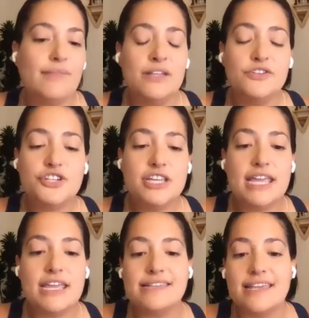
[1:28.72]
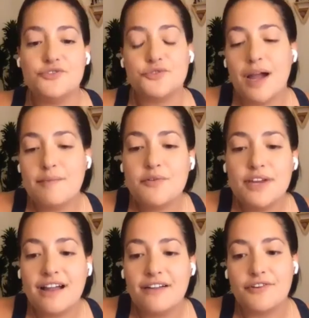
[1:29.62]
She is a trauma
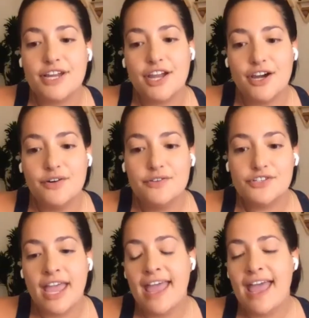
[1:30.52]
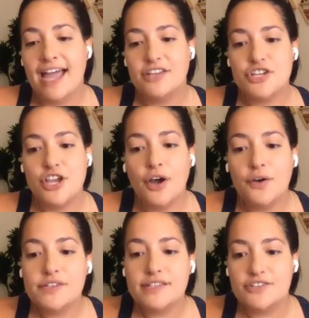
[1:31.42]
recovery coach, and she
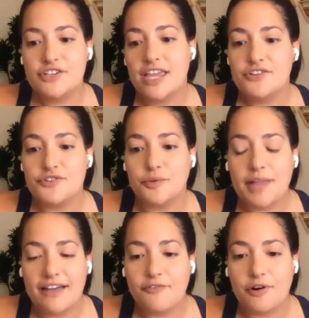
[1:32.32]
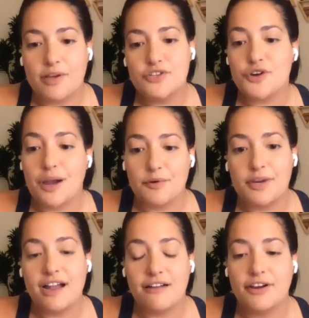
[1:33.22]
hosts an educational platform on trauma
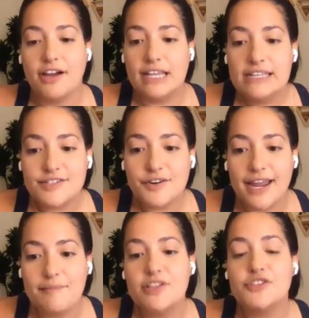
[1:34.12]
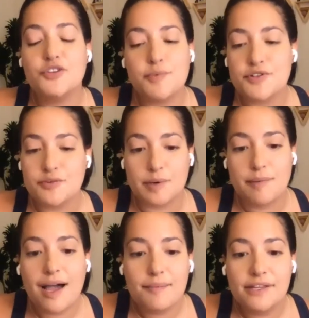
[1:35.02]
recovery on Instagram. It's super, super
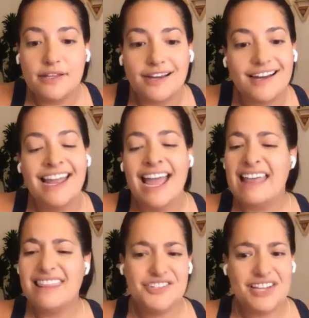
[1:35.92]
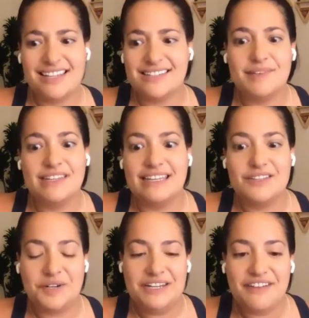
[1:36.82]
popular. I think she has something like
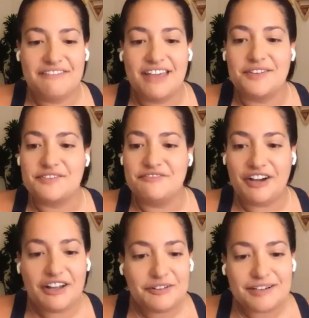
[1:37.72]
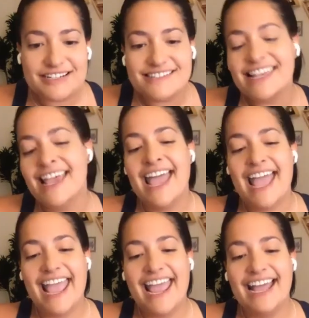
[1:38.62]
25,000 followers,
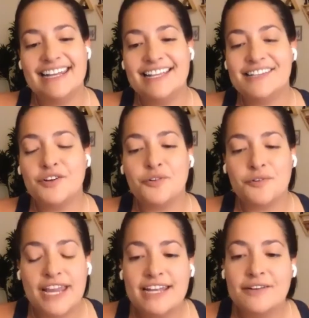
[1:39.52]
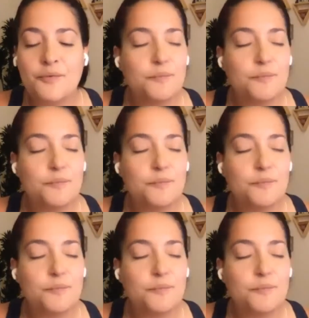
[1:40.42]
and it's a great